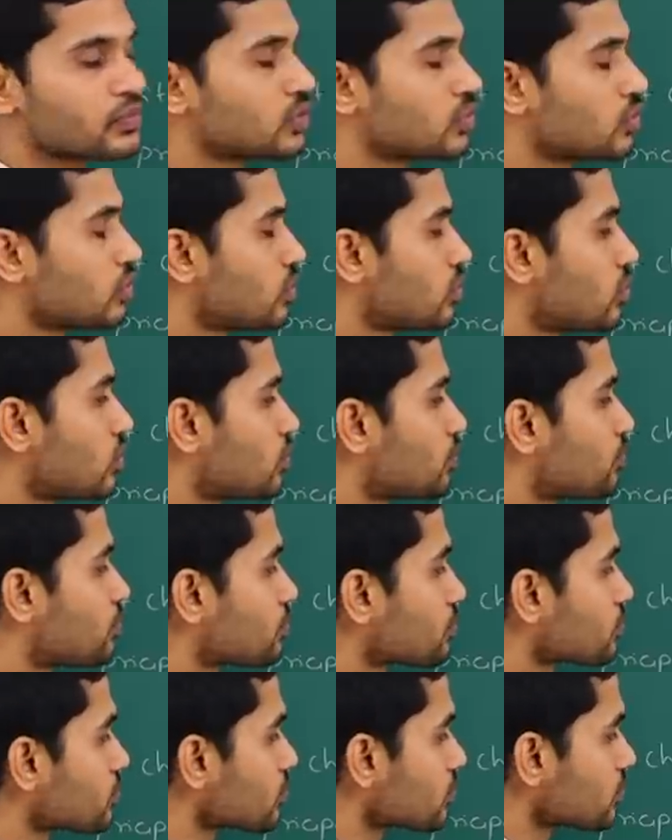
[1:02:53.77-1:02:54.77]
So,
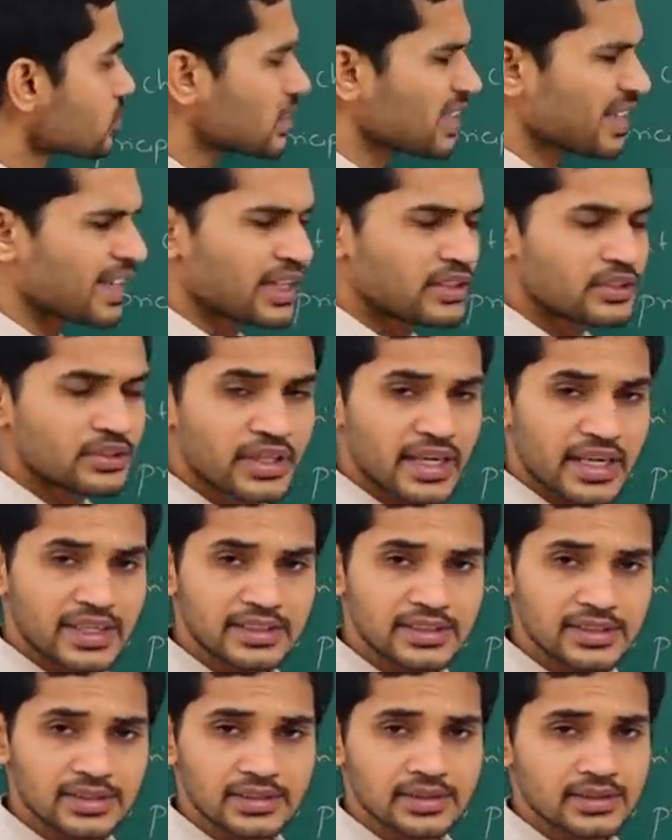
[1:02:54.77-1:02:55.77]
can you try
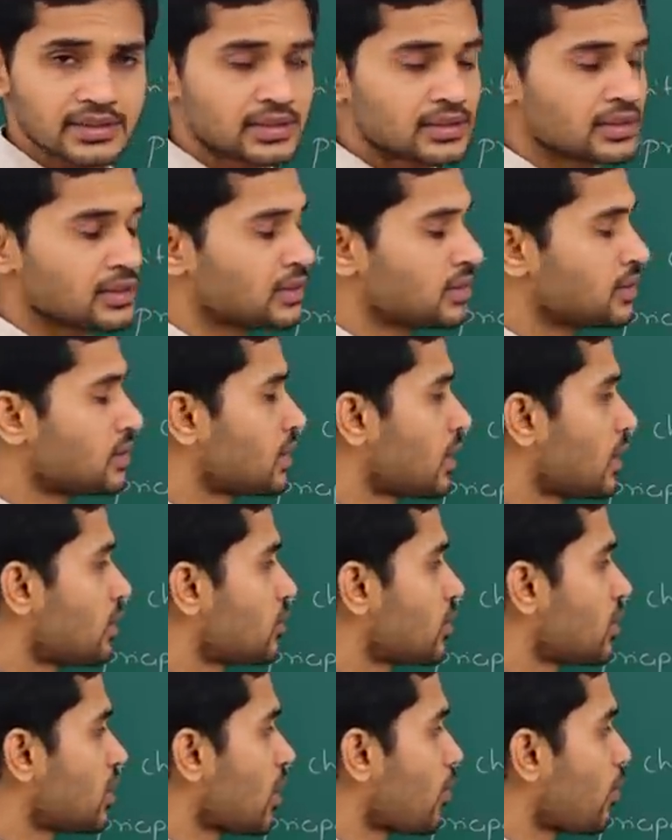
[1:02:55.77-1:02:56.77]
this? Can
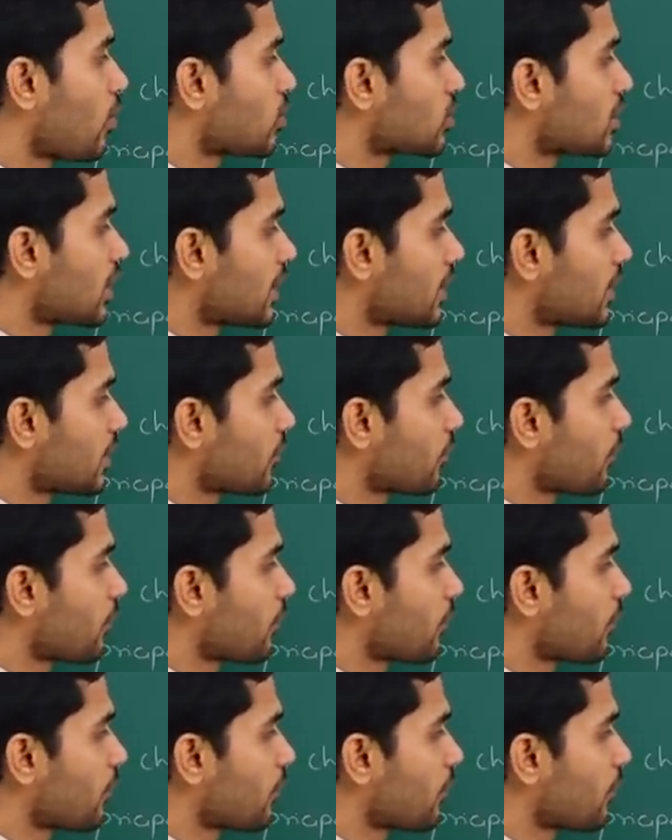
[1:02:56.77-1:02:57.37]
you think about that?